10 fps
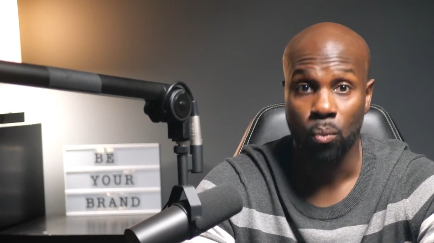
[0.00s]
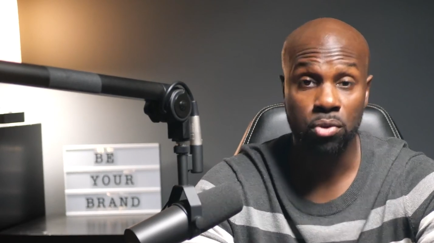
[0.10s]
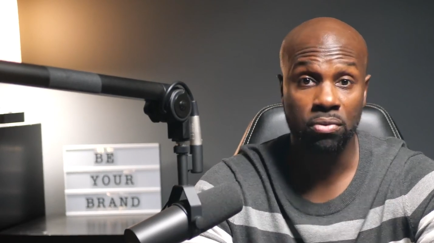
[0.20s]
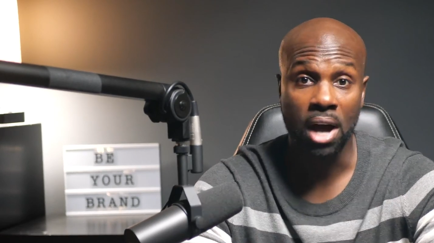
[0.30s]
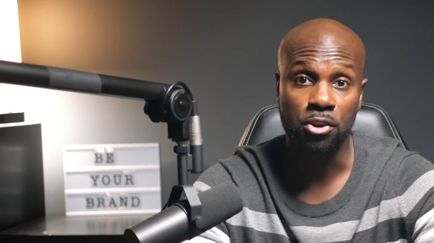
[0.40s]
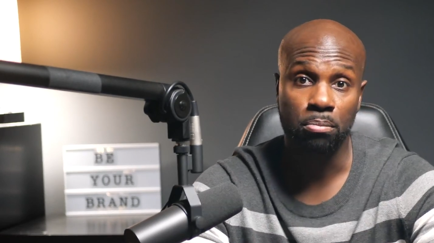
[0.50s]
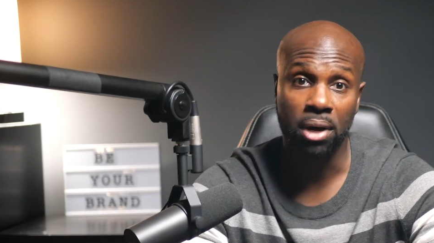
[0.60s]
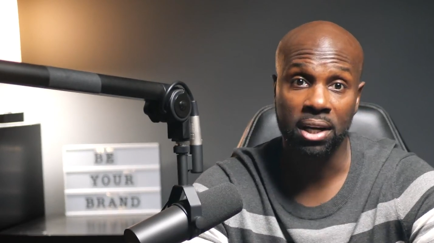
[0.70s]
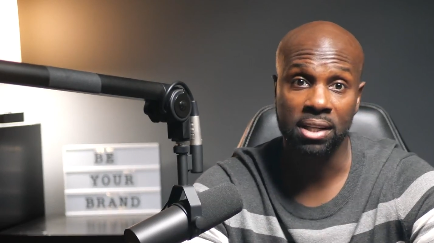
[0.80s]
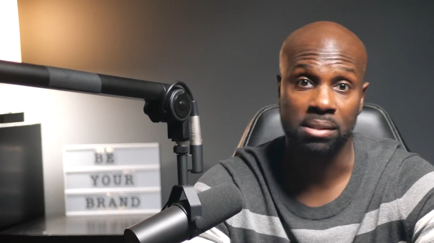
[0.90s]
When you've got your
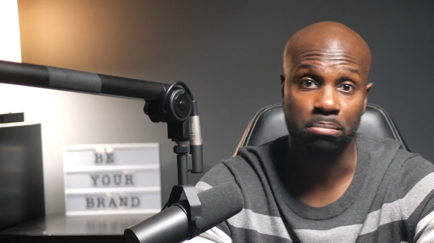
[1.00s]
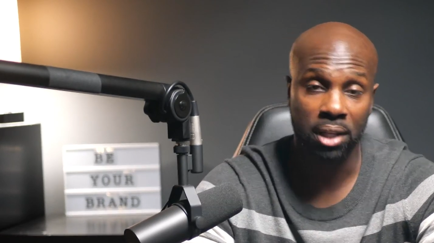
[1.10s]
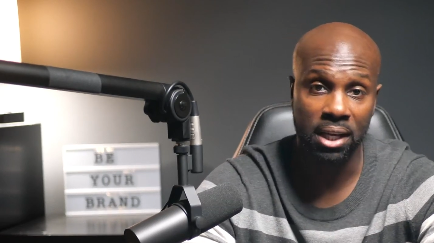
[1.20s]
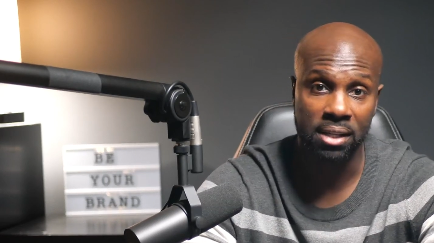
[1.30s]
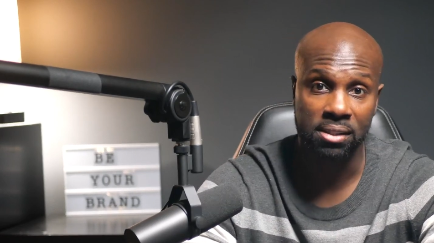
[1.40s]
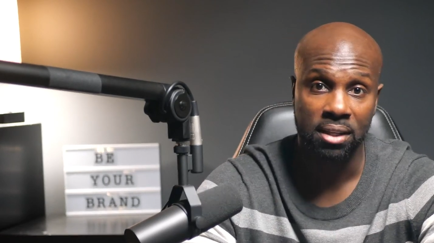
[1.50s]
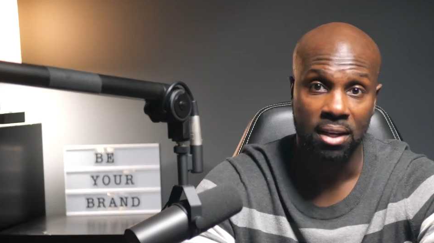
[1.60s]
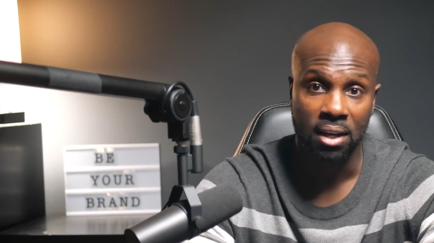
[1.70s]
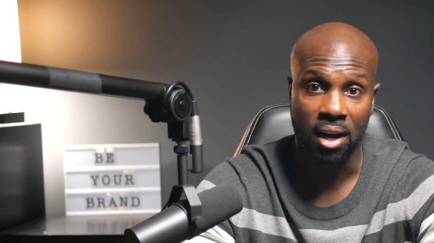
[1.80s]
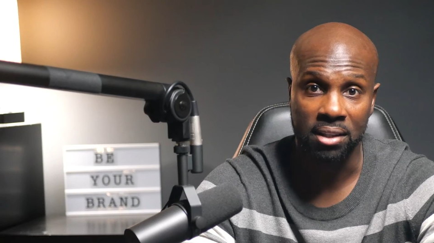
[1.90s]
buckets in place,
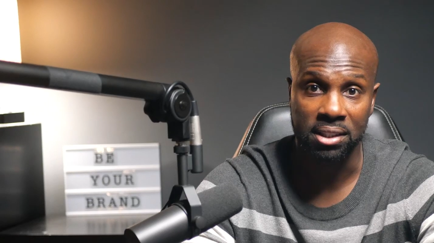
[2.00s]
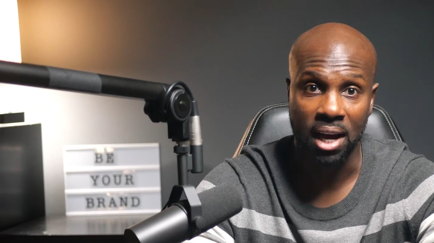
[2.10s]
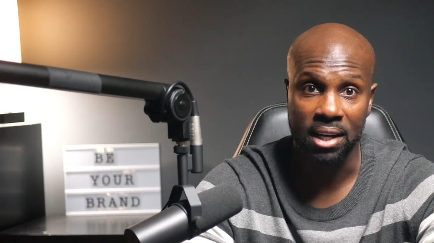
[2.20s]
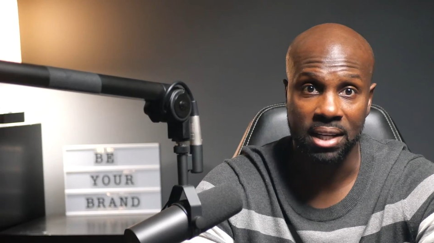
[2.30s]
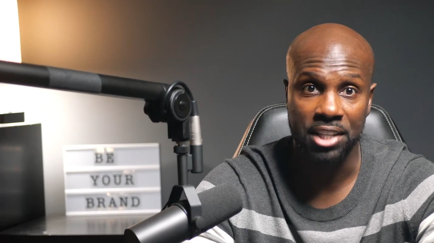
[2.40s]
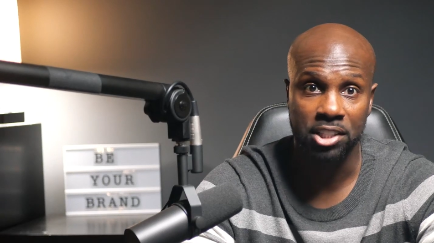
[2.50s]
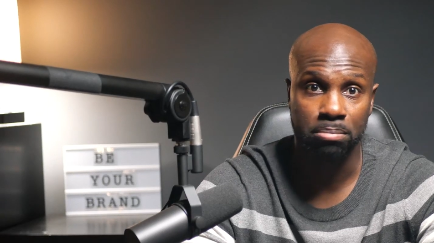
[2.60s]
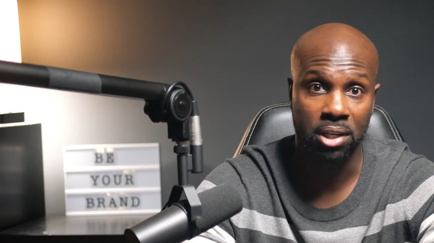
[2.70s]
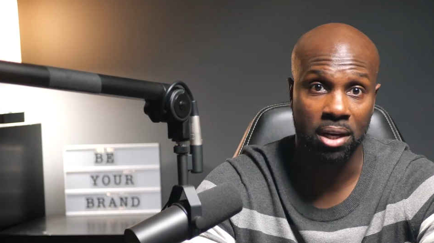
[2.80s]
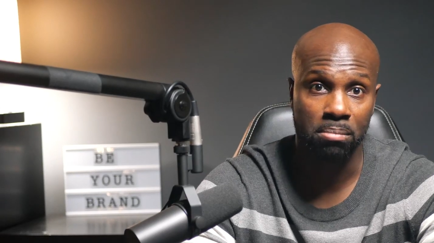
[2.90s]
content ideation
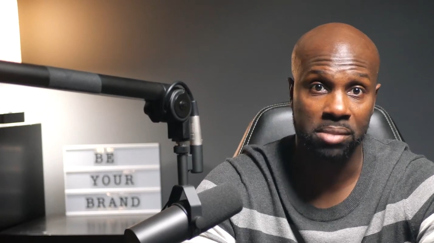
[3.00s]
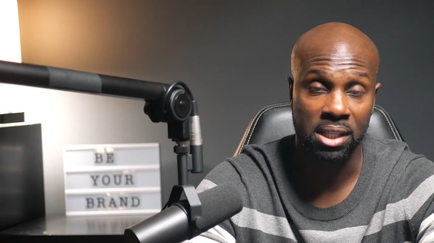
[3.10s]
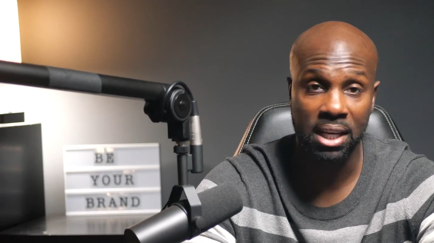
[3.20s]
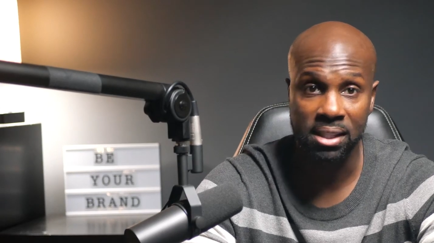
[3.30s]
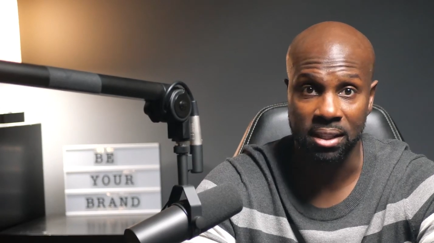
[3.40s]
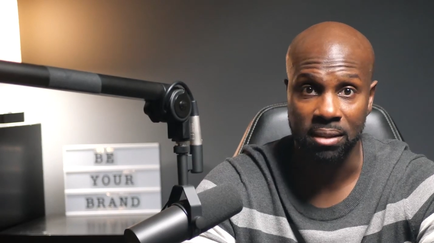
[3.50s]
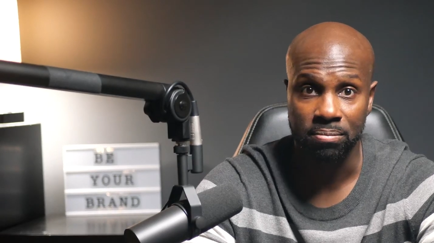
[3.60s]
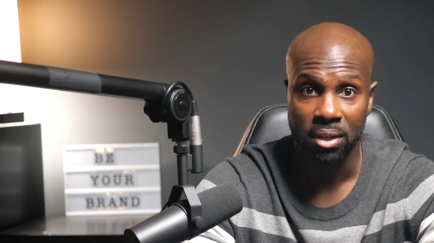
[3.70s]
becomes easy.